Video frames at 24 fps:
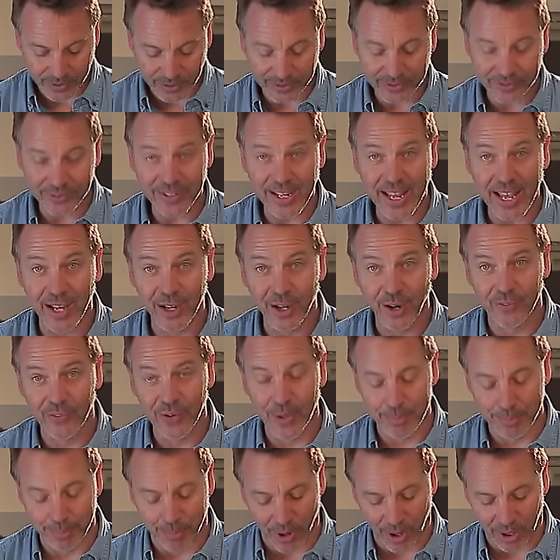Stan
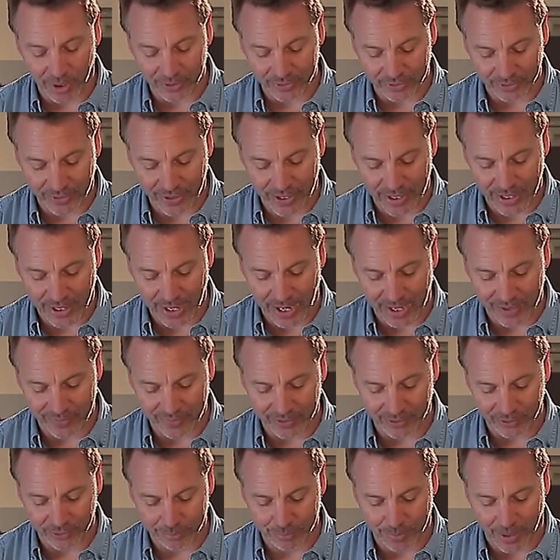over at Bar Z kind of
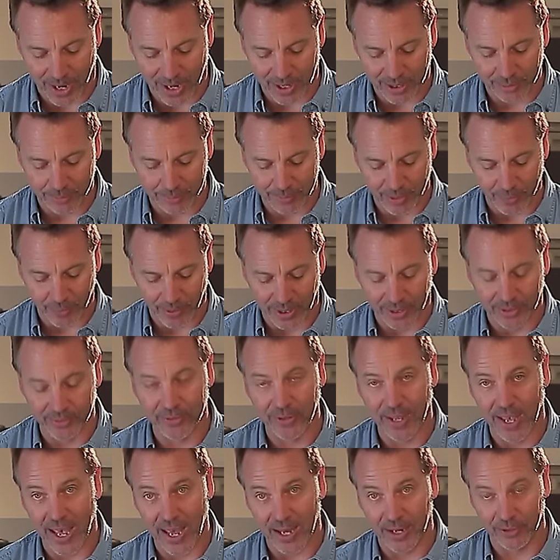inspired me when I
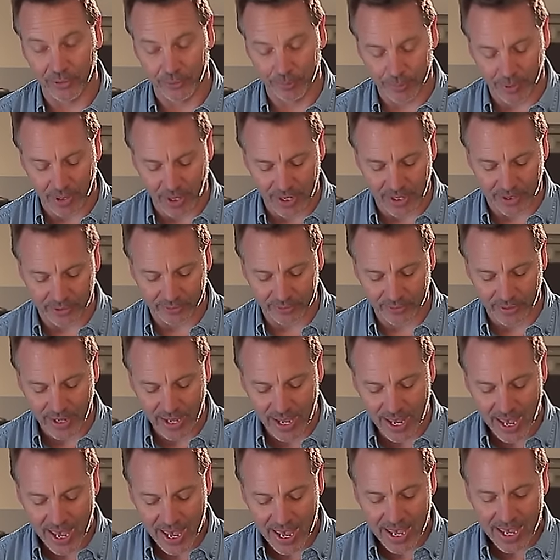was at his place.
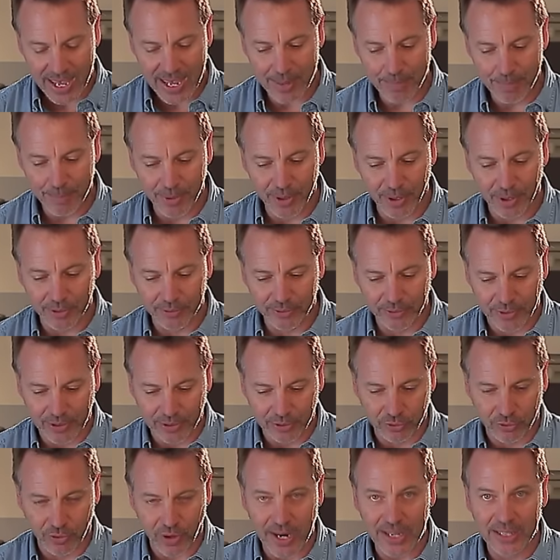He builds
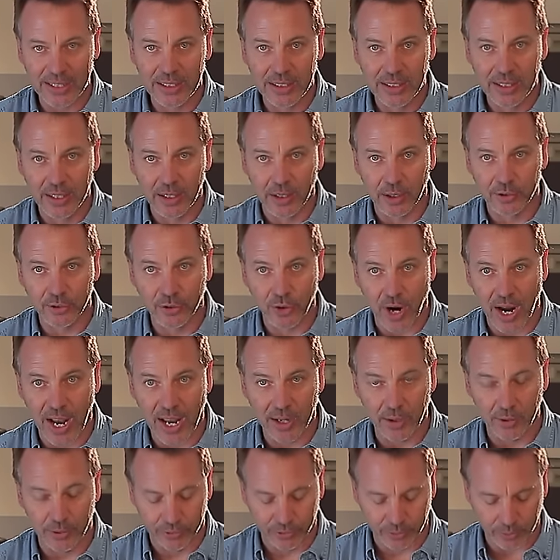these great little
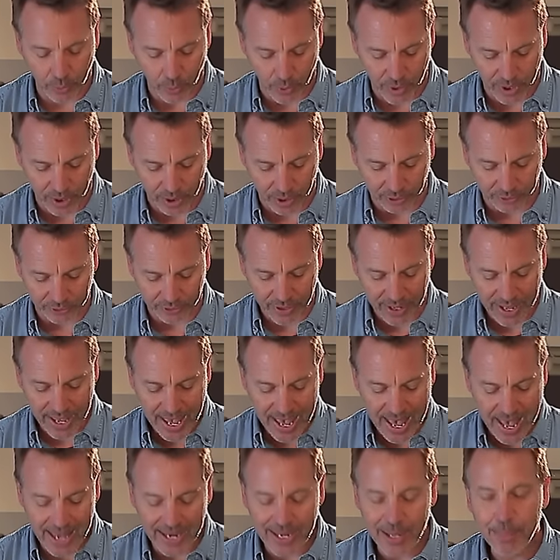triangle squares,
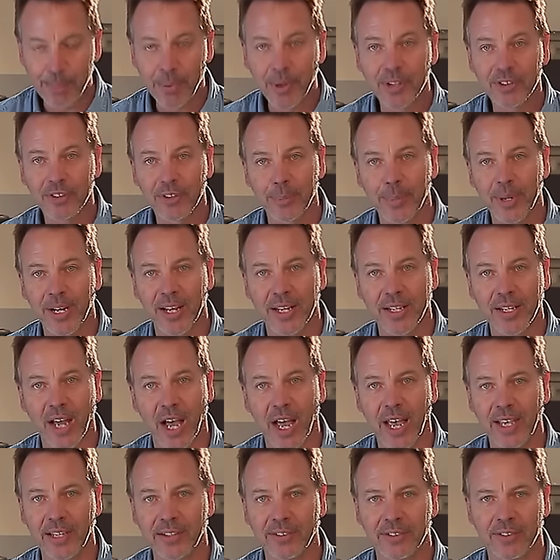and he puts them in a
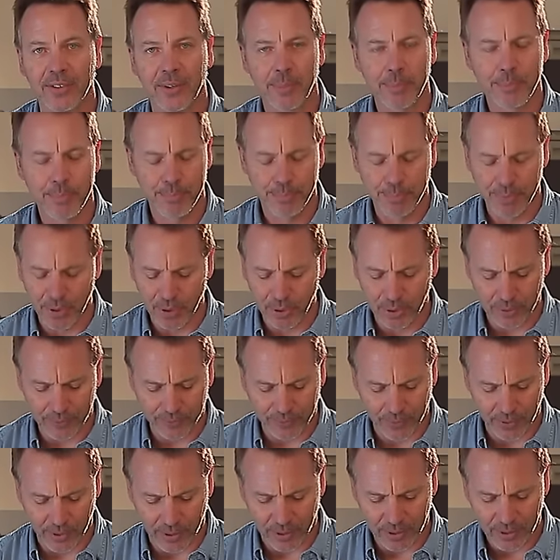nice,
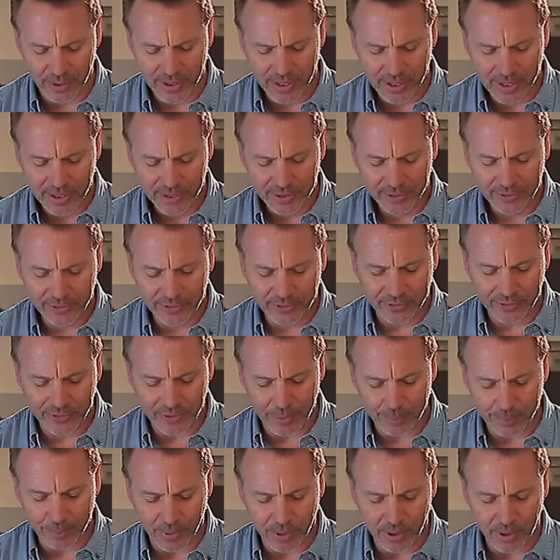beautiful,
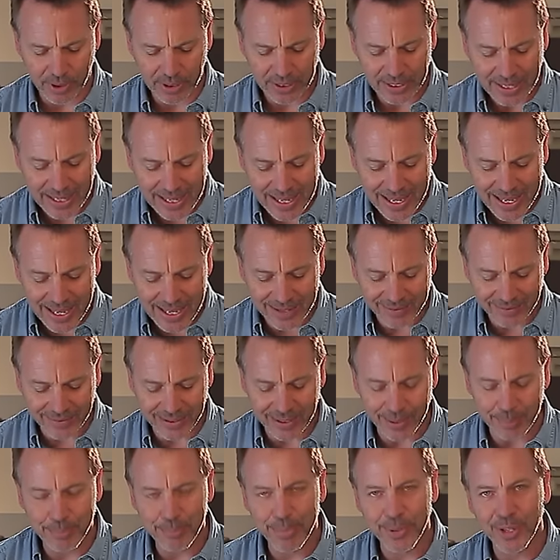simple, easy
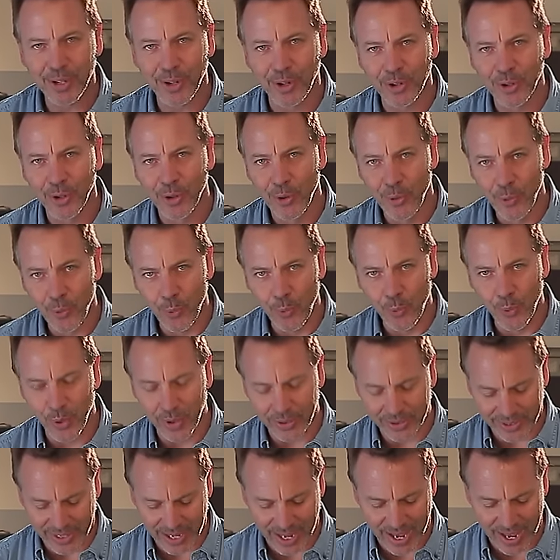to build
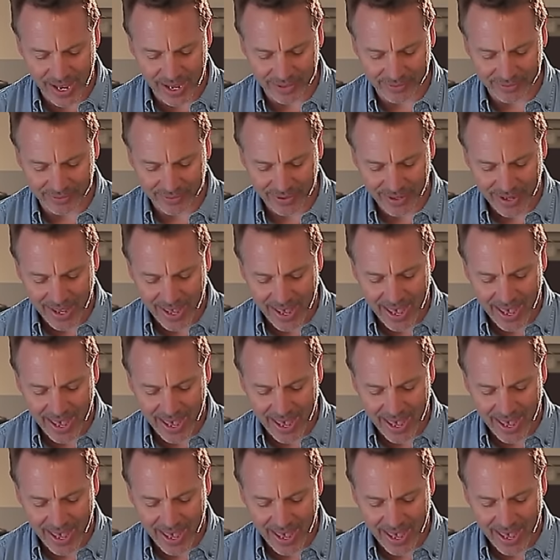wood case.